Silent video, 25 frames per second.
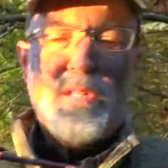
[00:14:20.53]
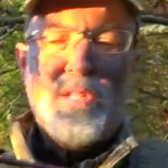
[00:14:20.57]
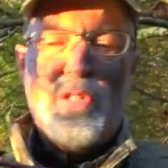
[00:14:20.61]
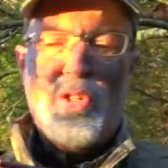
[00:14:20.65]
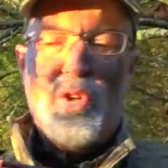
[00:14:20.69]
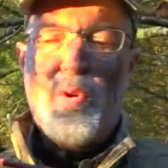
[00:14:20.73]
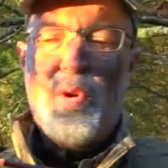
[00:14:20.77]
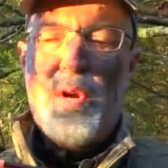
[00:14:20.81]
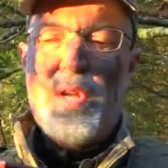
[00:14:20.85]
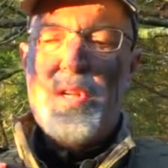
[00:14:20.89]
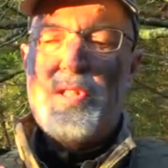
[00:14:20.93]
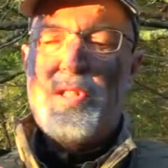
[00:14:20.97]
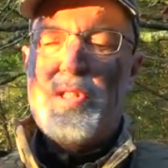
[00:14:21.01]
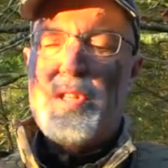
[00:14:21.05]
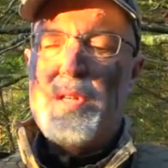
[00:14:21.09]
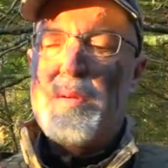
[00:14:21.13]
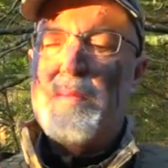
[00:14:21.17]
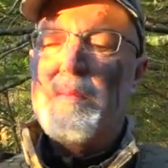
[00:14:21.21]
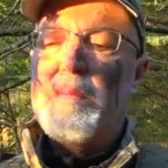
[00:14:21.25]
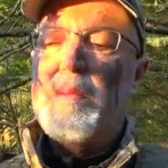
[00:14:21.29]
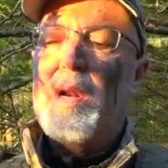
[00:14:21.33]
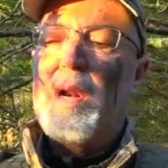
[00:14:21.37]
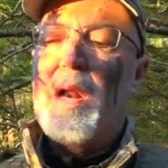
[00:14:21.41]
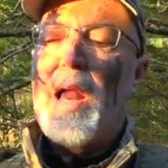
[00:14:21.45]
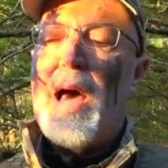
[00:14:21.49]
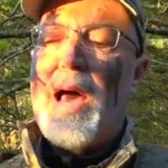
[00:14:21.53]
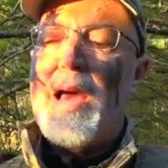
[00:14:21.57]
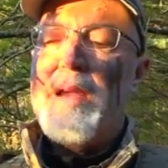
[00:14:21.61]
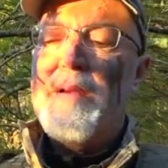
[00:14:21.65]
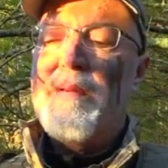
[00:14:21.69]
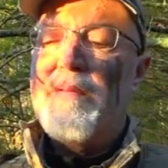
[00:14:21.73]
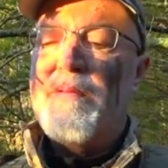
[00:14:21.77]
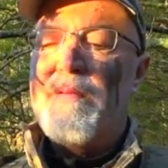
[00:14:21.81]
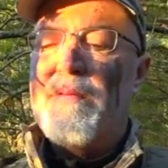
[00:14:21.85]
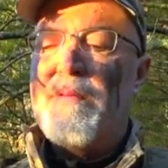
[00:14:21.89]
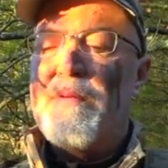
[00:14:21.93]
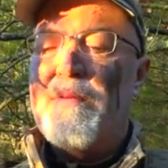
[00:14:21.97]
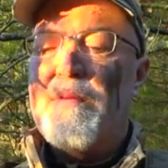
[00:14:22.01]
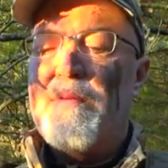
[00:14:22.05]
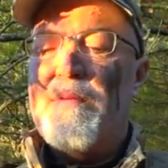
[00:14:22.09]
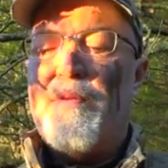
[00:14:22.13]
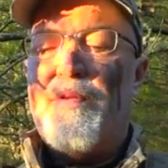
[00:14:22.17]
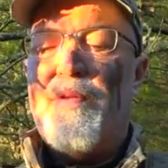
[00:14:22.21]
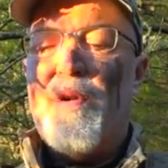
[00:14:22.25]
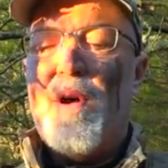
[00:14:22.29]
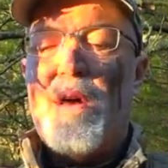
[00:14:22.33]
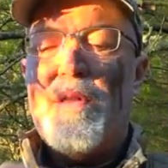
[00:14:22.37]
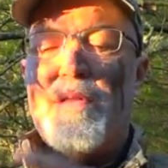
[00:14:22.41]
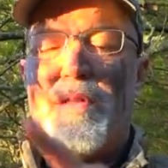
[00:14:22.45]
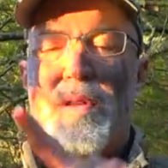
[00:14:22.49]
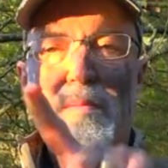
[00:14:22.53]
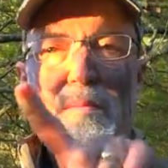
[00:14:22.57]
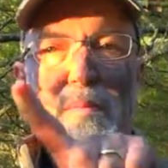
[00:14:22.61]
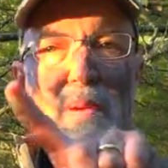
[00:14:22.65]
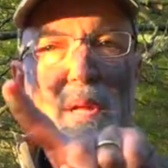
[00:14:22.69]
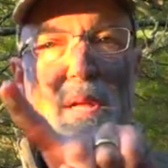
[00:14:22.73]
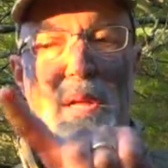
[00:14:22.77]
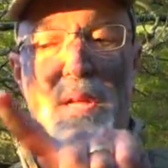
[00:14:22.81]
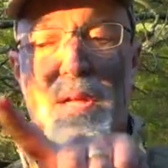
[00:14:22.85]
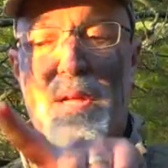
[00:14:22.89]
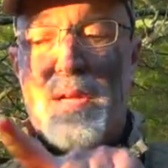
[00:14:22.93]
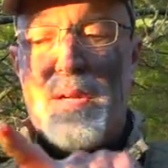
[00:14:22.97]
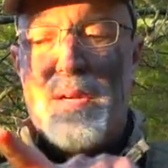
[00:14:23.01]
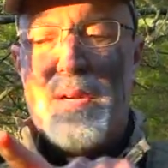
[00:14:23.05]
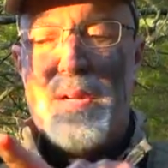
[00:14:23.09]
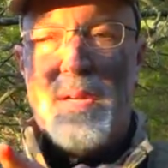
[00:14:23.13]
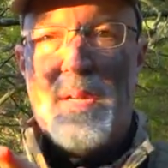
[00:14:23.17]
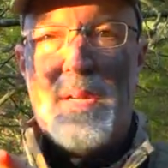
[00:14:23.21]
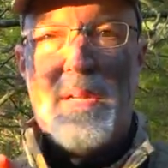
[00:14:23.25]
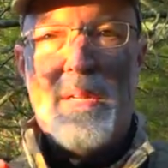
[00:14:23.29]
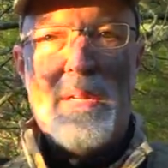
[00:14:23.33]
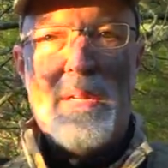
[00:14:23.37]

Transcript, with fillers: drenched in light, frothy blood,